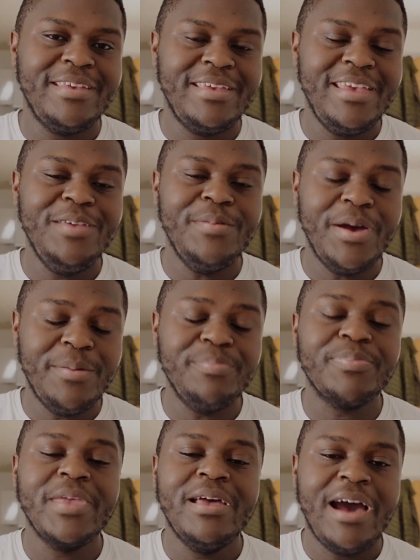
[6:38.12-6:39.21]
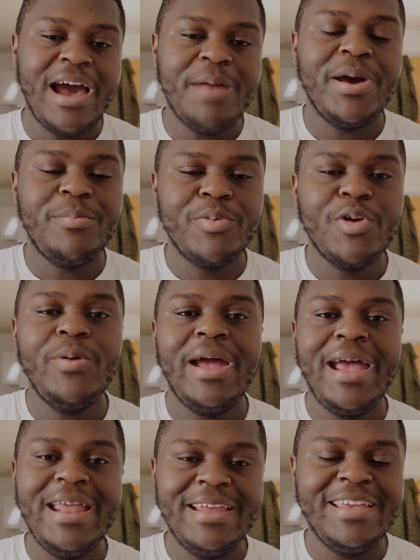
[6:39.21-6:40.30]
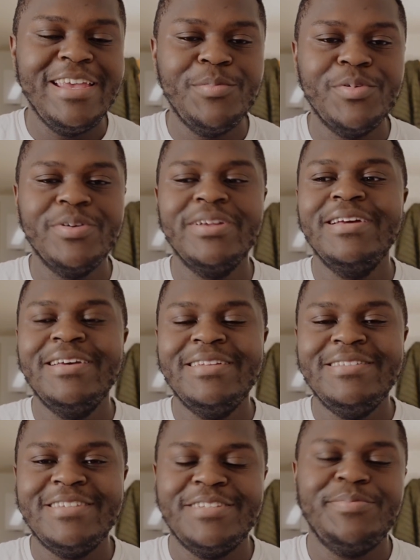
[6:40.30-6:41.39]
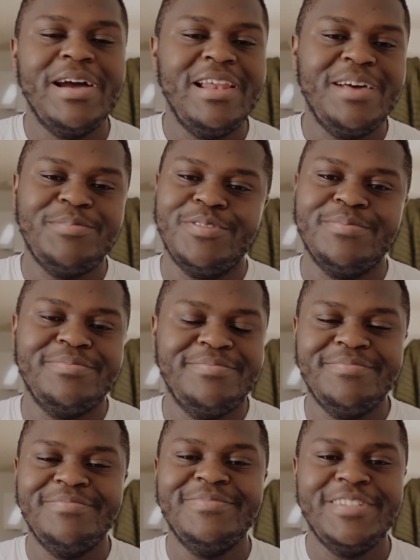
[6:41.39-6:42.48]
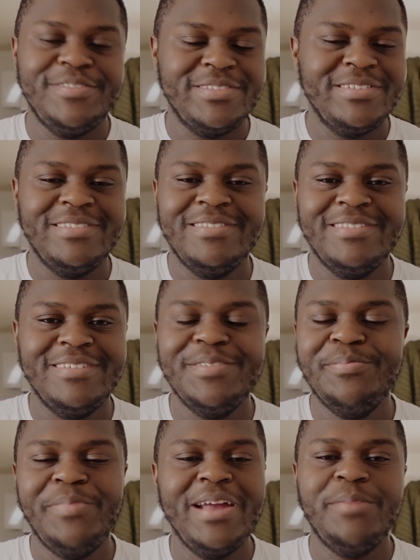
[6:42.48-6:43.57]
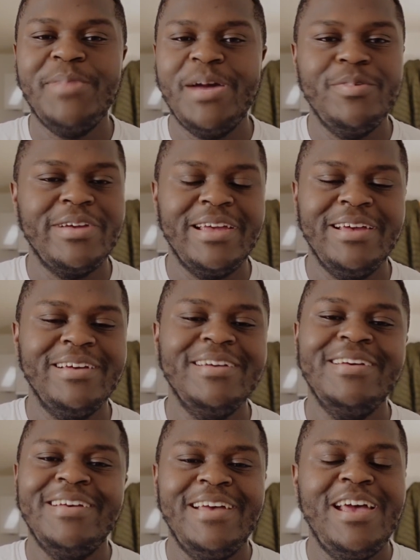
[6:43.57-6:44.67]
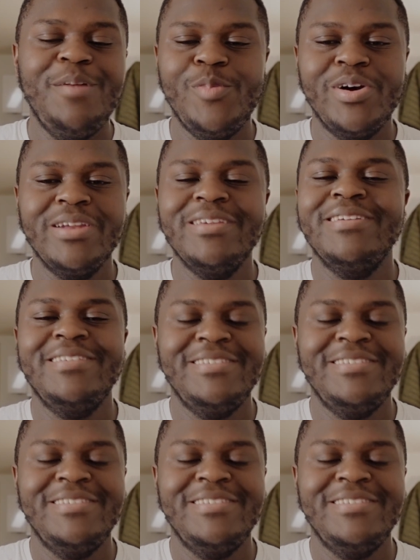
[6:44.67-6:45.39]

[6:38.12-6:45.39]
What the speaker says: iPad Pro and the keyboard, just buy a laptop. Seriously, buy the MacBook Air M1.